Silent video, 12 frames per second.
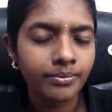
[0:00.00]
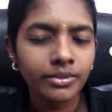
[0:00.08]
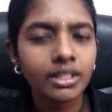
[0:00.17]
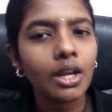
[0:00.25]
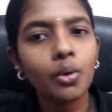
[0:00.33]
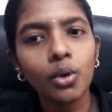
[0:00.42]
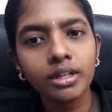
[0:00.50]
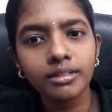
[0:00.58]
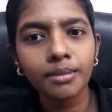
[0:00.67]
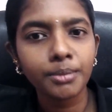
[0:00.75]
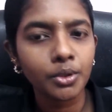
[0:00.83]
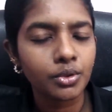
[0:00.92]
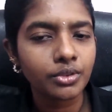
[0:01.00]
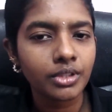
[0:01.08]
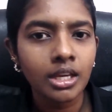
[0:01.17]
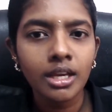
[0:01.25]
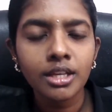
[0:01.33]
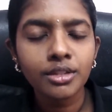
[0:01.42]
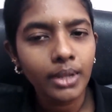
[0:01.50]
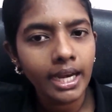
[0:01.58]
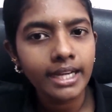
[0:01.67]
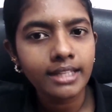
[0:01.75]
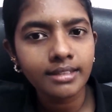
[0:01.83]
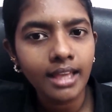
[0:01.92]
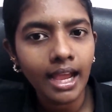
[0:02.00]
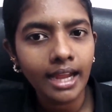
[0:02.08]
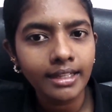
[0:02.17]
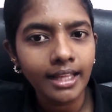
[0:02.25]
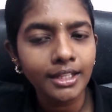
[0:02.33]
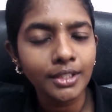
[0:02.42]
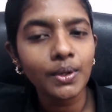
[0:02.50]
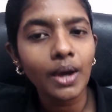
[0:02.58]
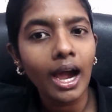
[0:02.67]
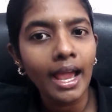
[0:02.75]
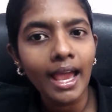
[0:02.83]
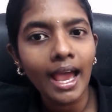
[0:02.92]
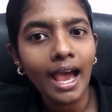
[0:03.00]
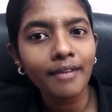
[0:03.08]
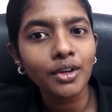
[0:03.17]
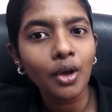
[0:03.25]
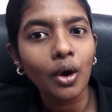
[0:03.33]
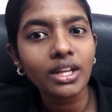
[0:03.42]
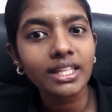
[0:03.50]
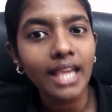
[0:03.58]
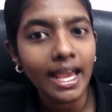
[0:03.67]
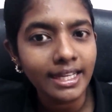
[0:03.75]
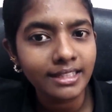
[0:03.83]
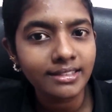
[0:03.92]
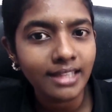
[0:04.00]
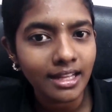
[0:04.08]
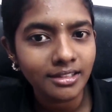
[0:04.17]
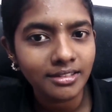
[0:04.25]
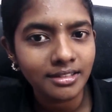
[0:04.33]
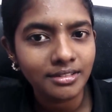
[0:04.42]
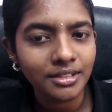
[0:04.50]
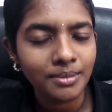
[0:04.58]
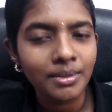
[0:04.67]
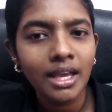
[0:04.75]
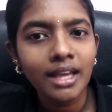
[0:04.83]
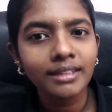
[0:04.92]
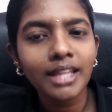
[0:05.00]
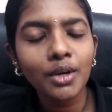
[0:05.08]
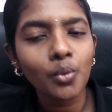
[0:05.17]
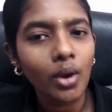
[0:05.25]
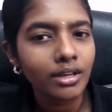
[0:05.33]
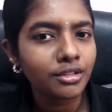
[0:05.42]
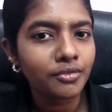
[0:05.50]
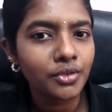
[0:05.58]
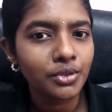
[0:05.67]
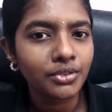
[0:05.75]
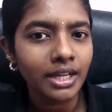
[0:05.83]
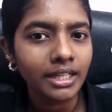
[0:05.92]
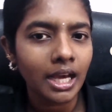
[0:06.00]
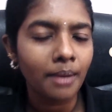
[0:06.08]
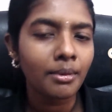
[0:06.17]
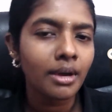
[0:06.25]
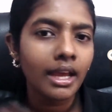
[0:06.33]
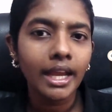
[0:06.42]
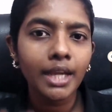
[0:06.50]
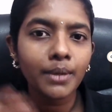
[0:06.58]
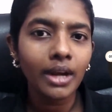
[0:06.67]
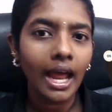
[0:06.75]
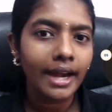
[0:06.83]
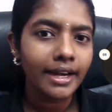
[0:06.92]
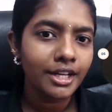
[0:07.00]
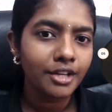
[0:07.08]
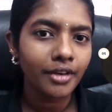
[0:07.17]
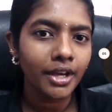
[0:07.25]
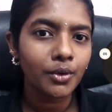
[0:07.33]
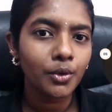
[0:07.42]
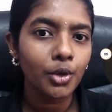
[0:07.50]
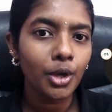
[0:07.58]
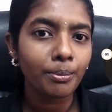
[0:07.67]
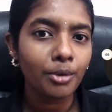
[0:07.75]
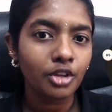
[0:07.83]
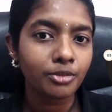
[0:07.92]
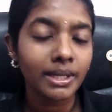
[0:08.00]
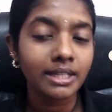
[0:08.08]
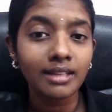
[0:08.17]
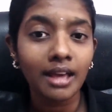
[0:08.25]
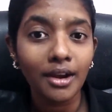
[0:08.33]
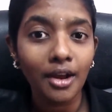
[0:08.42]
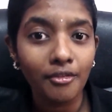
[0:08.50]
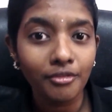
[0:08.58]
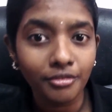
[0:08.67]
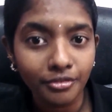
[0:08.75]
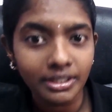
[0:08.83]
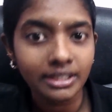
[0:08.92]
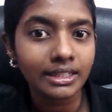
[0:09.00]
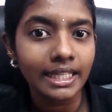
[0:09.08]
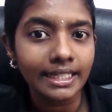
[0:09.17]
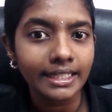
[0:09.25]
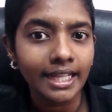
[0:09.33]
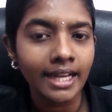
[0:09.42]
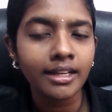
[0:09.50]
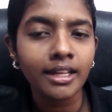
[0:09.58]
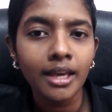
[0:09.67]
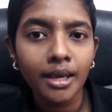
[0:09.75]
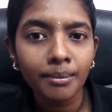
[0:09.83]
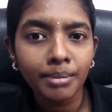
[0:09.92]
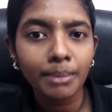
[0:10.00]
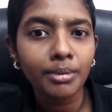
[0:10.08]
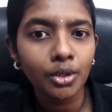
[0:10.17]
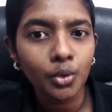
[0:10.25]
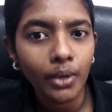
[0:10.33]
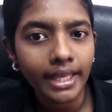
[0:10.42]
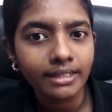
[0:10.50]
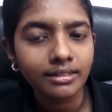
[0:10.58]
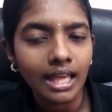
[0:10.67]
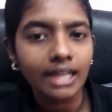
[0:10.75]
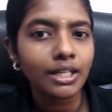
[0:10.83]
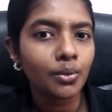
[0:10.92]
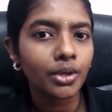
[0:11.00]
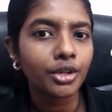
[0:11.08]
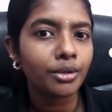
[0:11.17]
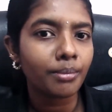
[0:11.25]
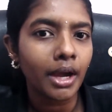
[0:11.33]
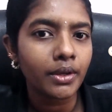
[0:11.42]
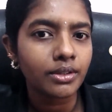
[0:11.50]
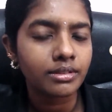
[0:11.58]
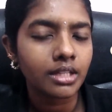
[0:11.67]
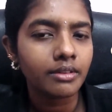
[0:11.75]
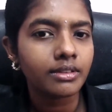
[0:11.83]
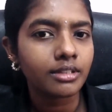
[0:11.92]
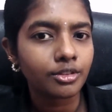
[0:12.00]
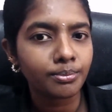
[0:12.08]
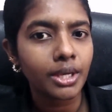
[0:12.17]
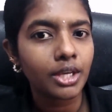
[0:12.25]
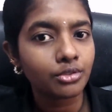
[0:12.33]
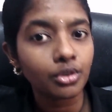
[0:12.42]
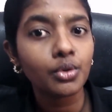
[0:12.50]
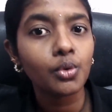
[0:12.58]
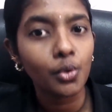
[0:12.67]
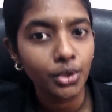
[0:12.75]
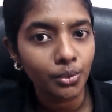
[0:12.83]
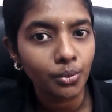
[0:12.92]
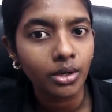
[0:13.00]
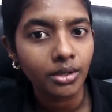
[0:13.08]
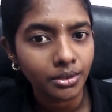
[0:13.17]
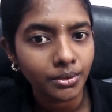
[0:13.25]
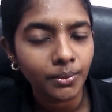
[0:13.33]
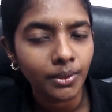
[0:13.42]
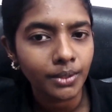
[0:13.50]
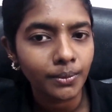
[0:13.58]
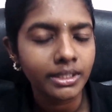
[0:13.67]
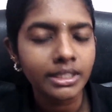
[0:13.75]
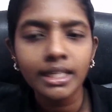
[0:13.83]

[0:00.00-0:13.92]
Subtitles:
Now, what is a POC? So let us say I tell you I have an organic sales system that once if you set up, it will identify who your prospects are with intent people who exactly wanted to buy your services based on who you wanted to work with,